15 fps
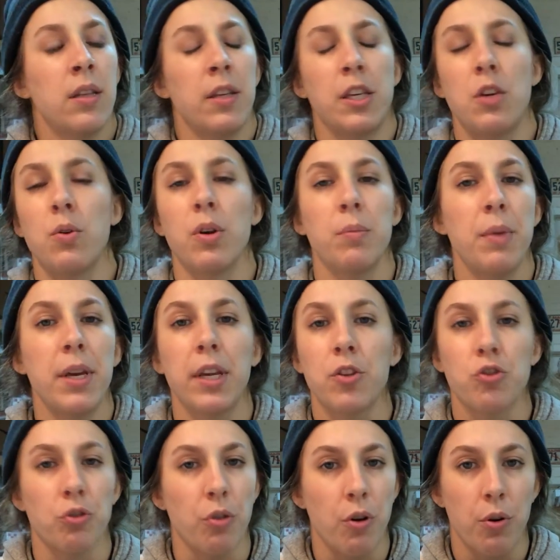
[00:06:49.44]
like you can make
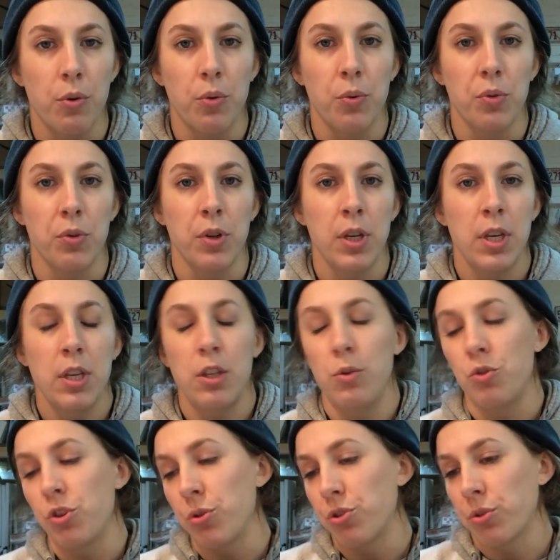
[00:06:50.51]
it your own, you
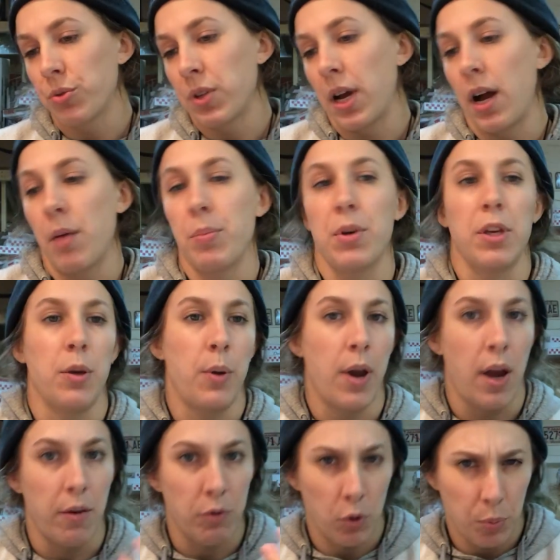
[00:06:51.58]
choose your topping, you
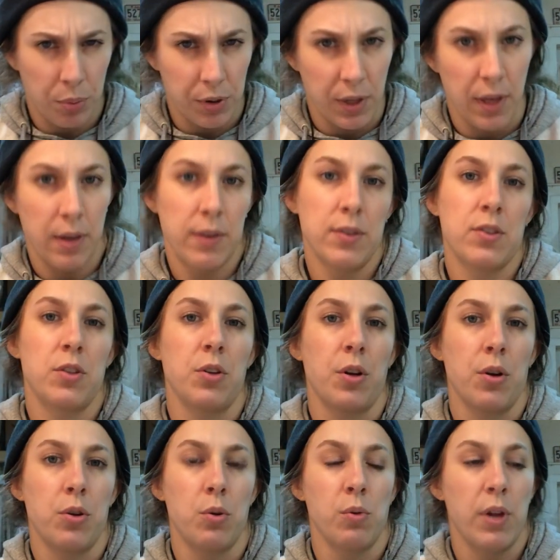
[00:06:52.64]
have your place,
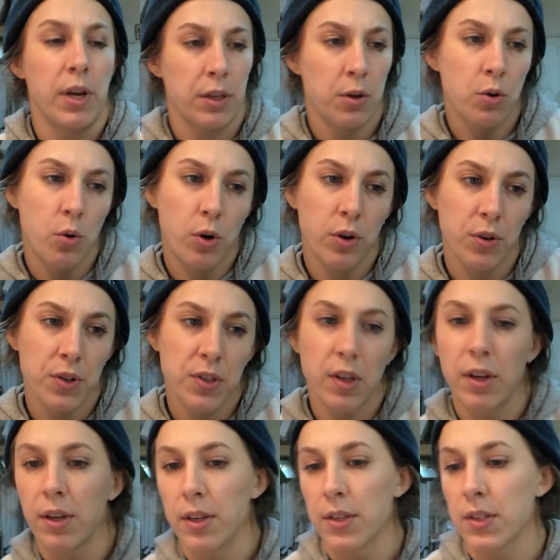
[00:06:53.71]
you like a corner
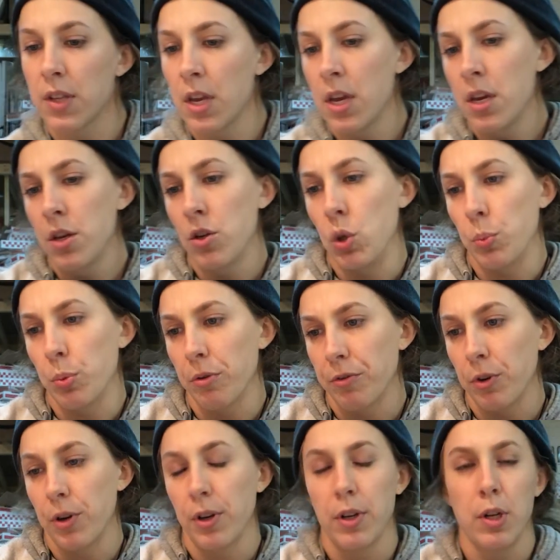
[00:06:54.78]
slice, you
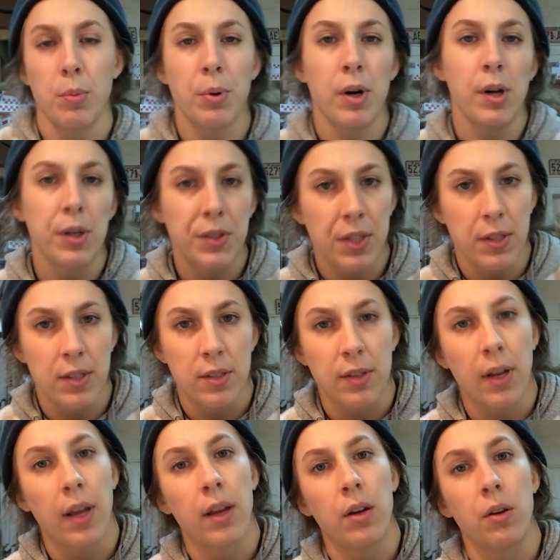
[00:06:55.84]
prefer a Neapolitan
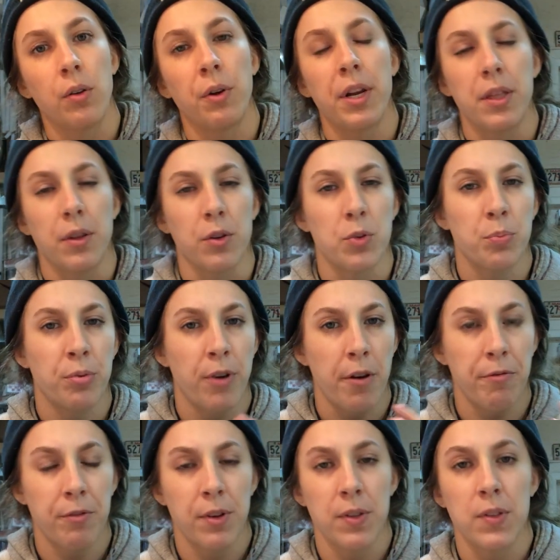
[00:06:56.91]
style, right? There's
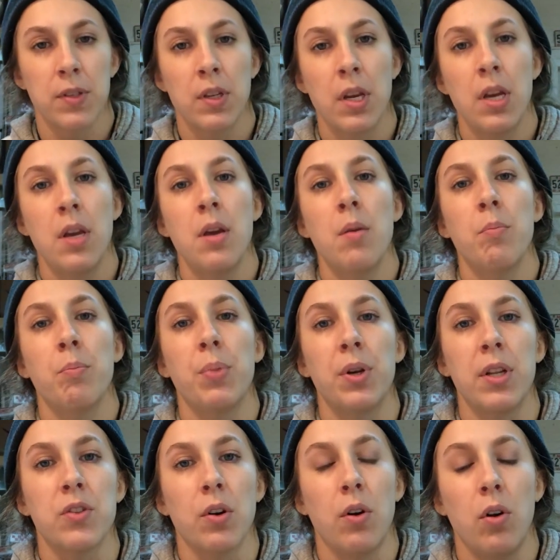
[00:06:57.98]
preference, but
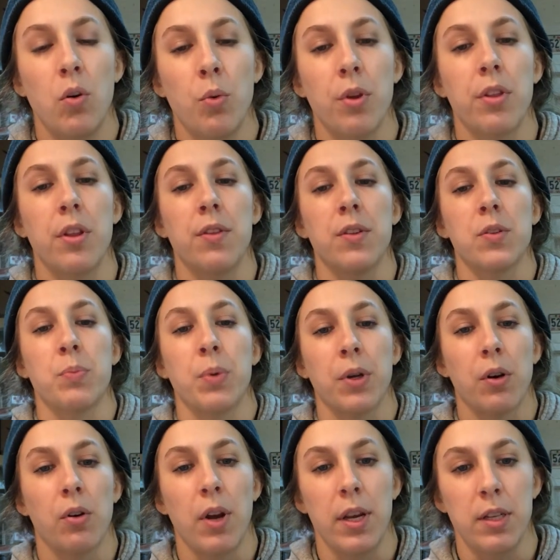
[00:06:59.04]
it's all within this
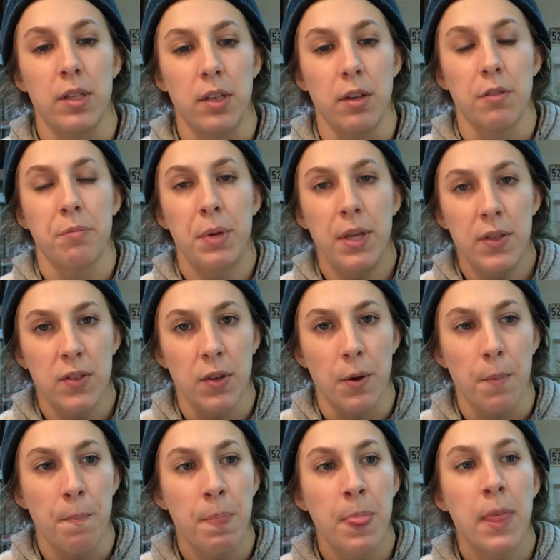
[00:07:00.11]
bigger idea of
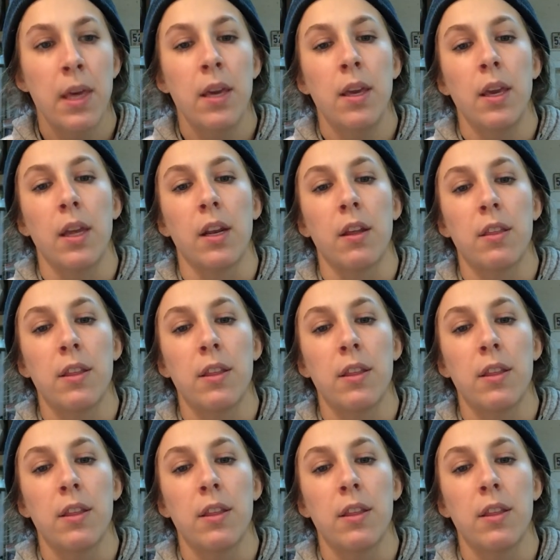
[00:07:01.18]
pizza. And